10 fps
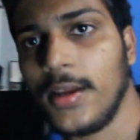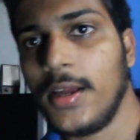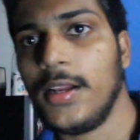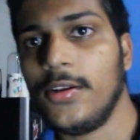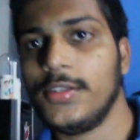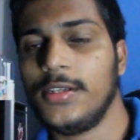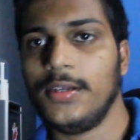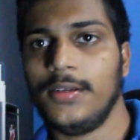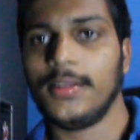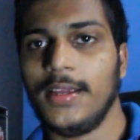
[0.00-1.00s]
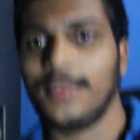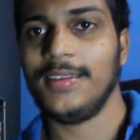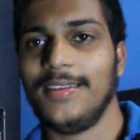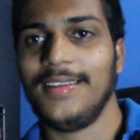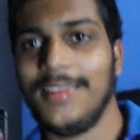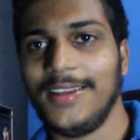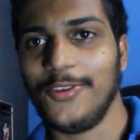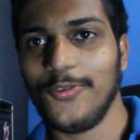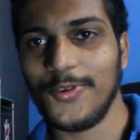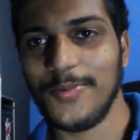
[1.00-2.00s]
yeah, now it's done.
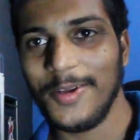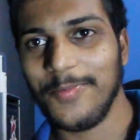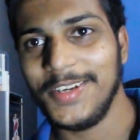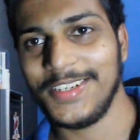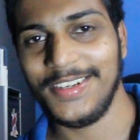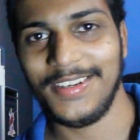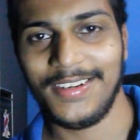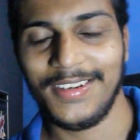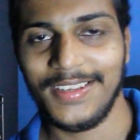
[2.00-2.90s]
Thank you for being patient.